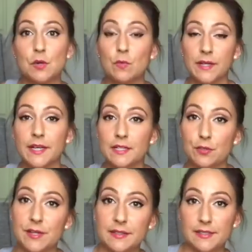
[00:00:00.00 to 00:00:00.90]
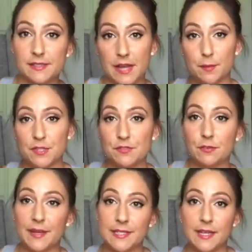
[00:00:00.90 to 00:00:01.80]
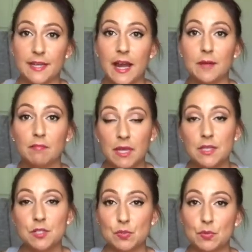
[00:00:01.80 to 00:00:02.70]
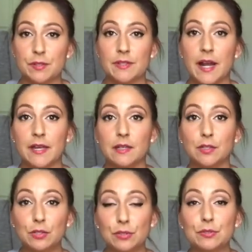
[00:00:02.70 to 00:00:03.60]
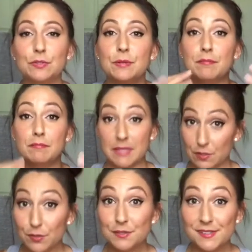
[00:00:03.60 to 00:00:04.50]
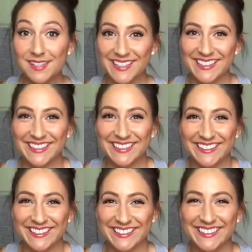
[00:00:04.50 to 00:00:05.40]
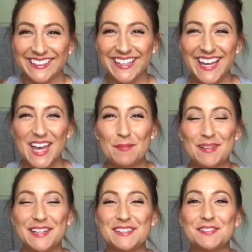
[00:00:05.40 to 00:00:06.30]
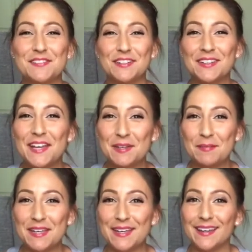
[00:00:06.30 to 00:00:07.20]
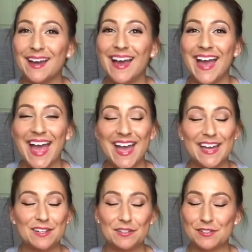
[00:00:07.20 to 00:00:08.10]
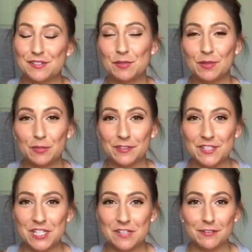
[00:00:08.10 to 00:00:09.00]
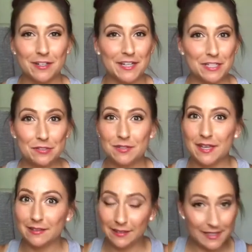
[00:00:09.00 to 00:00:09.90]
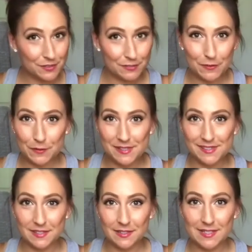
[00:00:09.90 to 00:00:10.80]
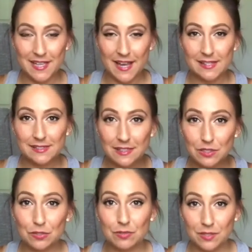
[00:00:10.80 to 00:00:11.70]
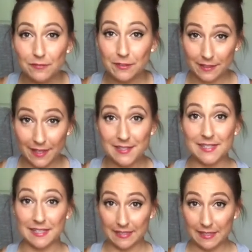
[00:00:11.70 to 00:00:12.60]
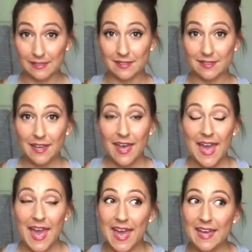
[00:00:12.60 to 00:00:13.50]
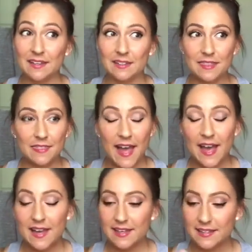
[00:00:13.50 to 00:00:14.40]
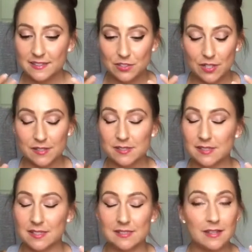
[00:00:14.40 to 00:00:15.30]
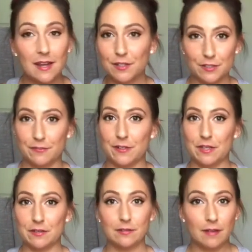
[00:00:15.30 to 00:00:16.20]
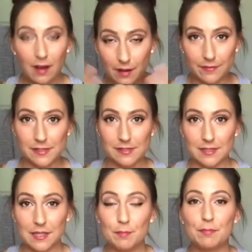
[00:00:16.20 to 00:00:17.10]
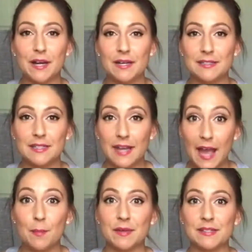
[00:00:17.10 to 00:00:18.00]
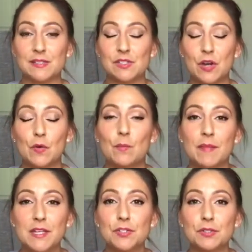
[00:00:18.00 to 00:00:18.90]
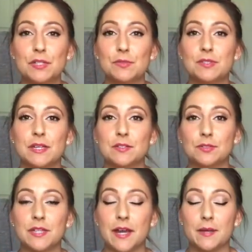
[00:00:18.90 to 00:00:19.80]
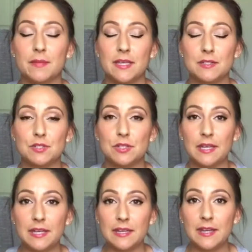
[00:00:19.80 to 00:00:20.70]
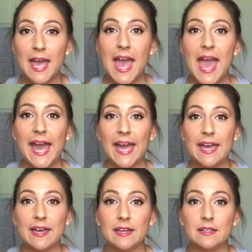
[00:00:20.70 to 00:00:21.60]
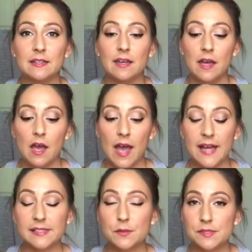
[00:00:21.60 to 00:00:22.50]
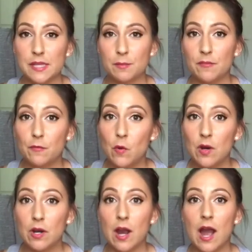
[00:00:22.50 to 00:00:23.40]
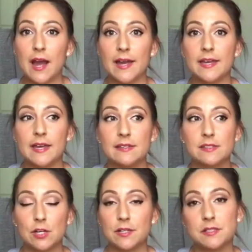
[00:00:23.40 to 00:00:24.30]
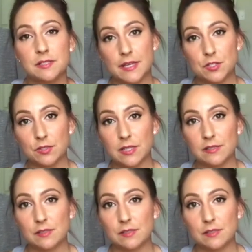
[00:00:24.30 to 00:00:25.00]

when I create these timers for my day, I make sure that I include meals because if you're like me and you're a super overachiever and you get laser focused in on a task, you can forget to eat. And that just is not good for you, obviously, but it happens. So make sure that you schedule time in to eat. And as I was saying before, I started scheduling some